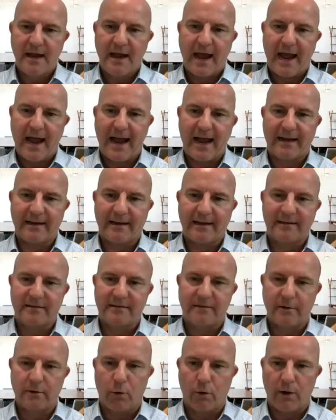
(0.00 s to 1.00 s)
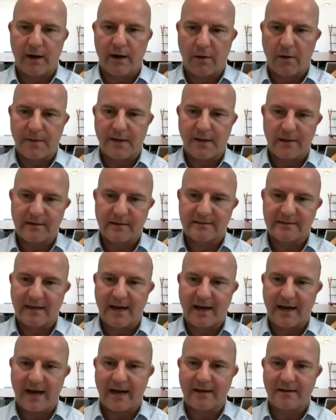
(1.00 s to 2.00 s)
and the lawyer on the other
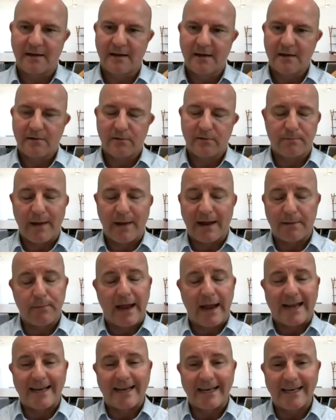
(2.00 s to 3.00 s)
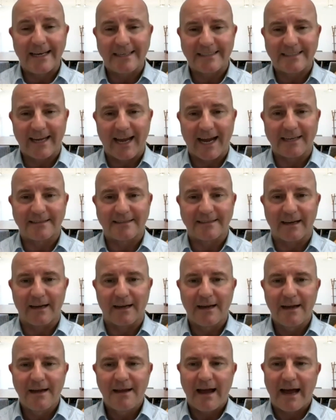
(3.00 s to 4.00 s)
side was mainly a litigator.
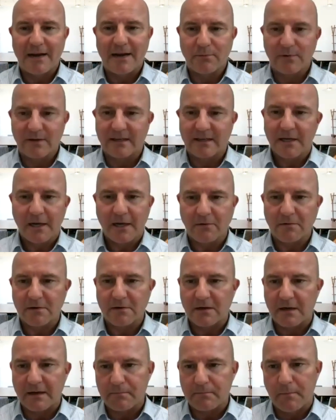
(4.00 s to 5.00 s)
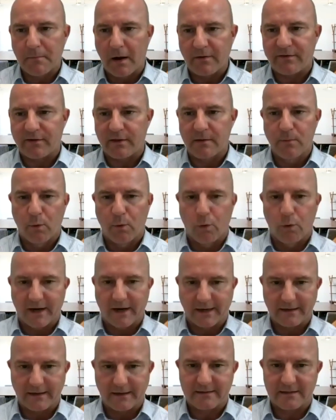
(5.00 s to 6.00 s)
And it was, you know, most of the
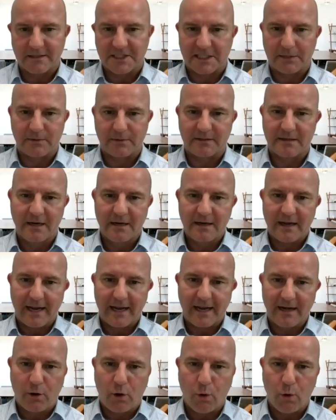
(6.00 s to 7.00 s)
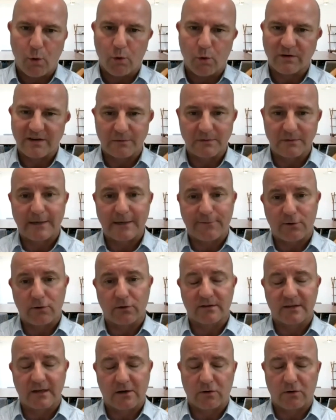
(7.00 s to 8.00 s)
mornings she was in court. It was difficult
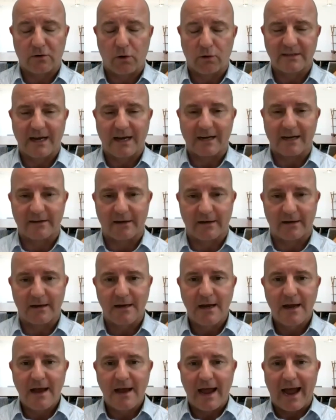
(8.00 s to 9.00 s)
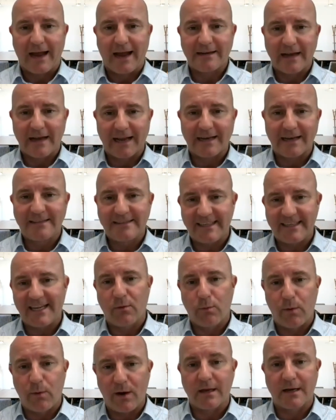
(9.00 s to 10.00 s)
to contact her and deal
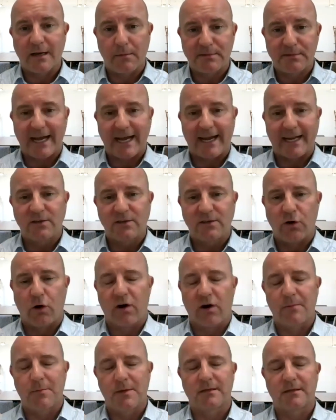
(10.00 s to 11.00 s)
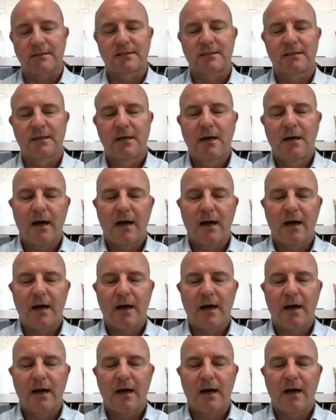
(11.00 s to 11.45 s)
with and obtain documents